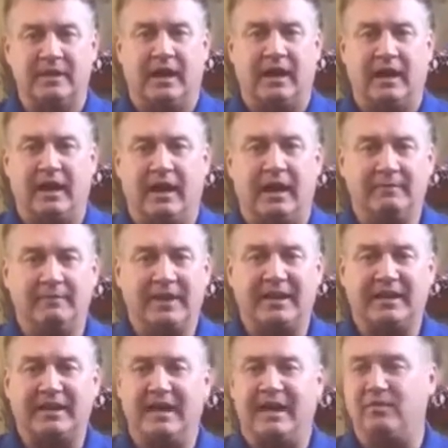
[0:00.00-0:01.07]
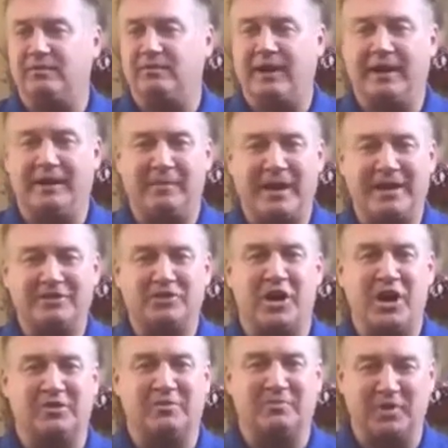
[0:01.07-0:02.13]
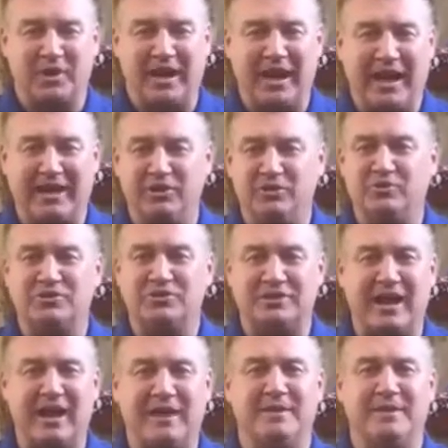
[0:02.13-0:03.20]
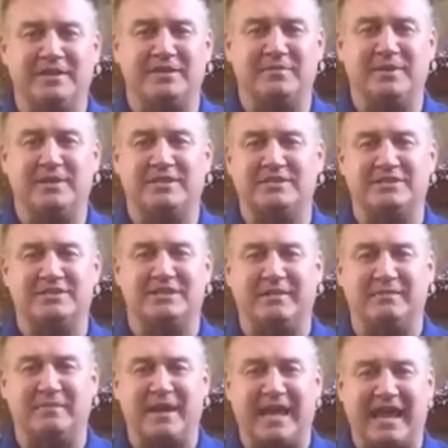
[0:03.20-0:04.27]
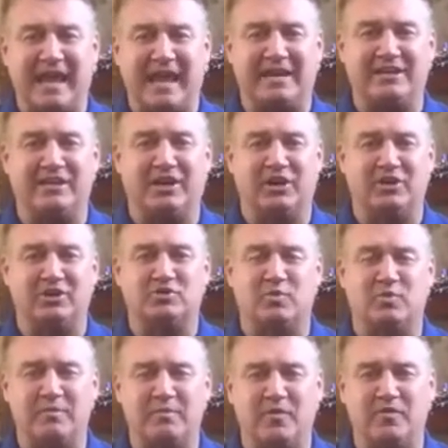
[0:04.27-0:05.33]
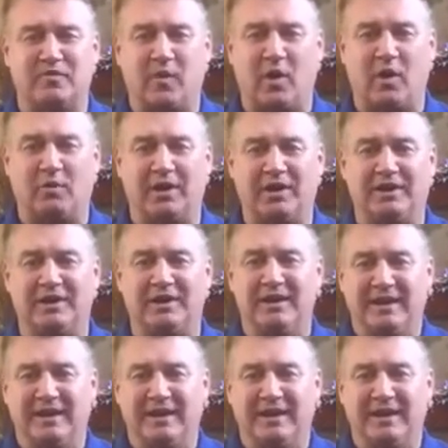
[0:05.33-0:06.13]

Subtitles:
I'm going to count my daughter Brianna, who's a diamond in the business, to give me a hand here as we move forward.